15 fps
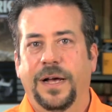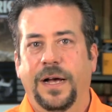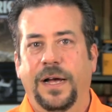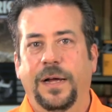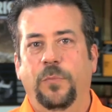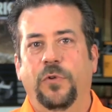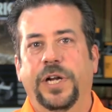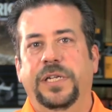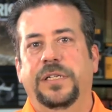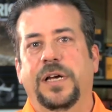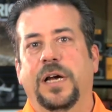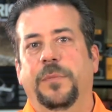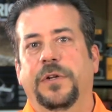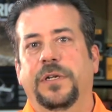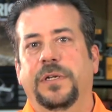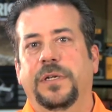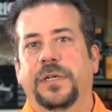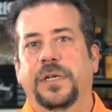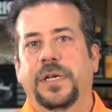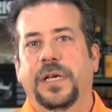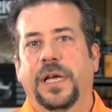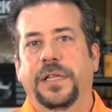I'm Rick Diamond,
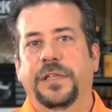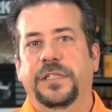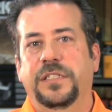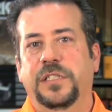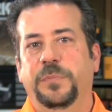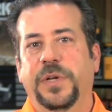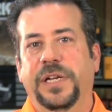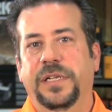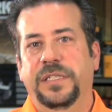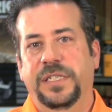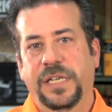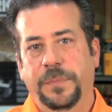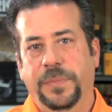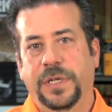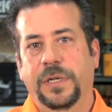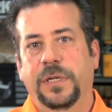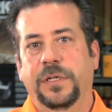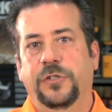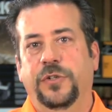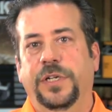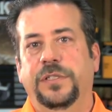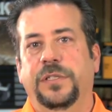and this has been a Timken
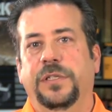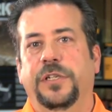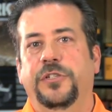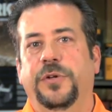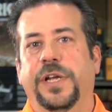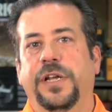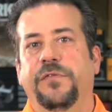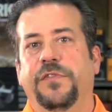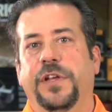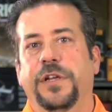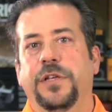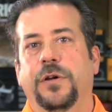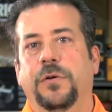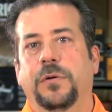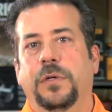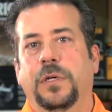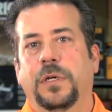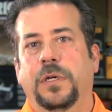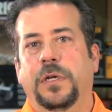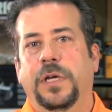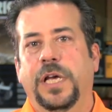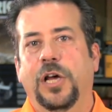Tricks of the Trade video
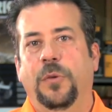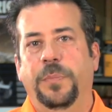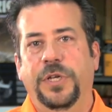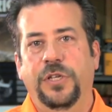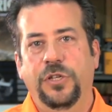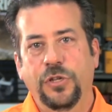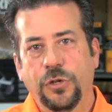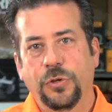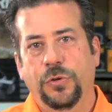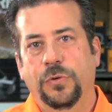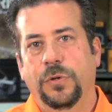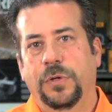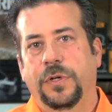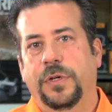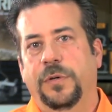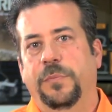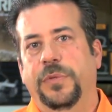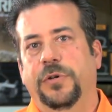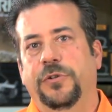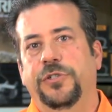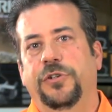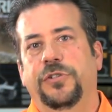helping you
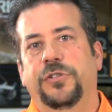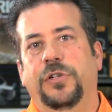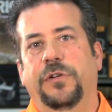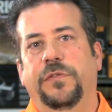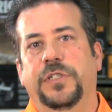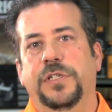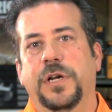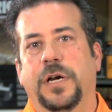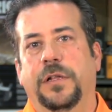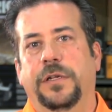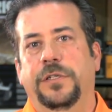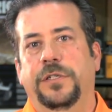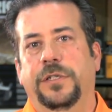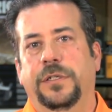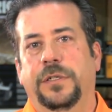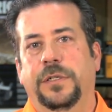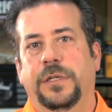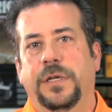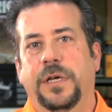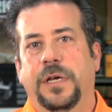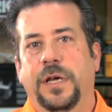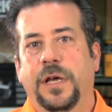build your service knowledge.
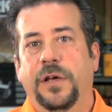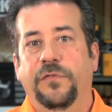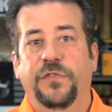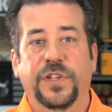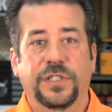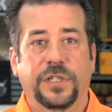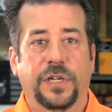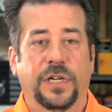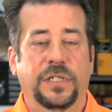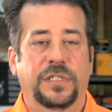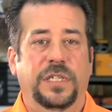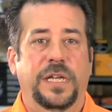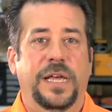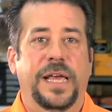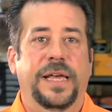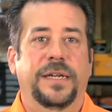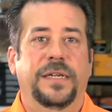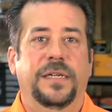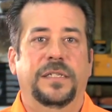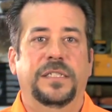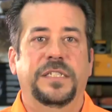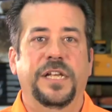Visit us at
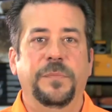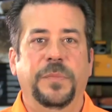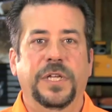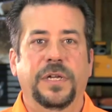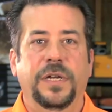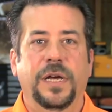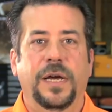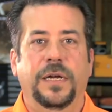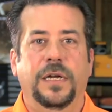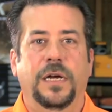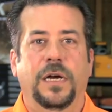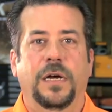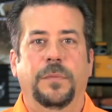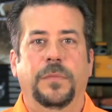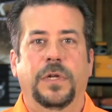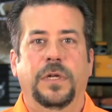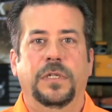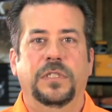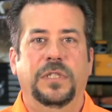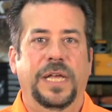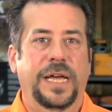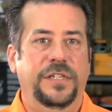timken.com
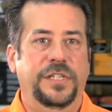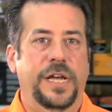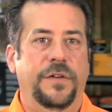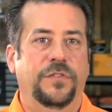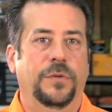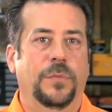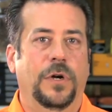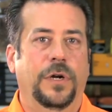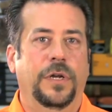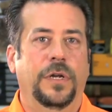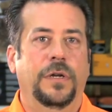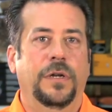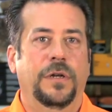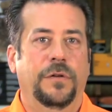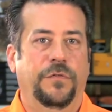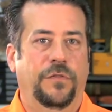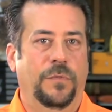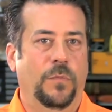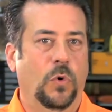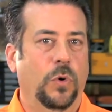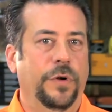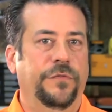slash aftermarket for
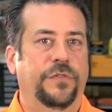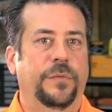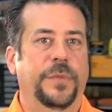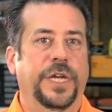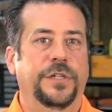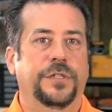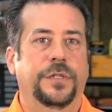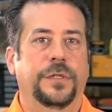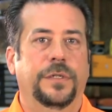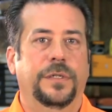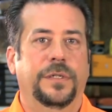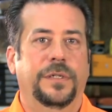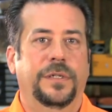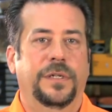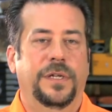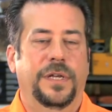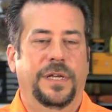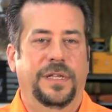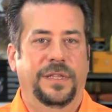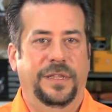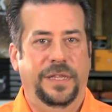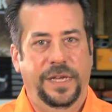more information.
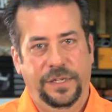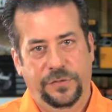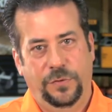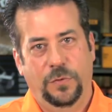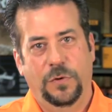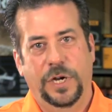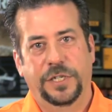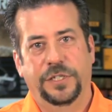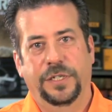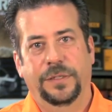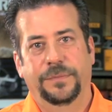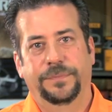And thanks for watching.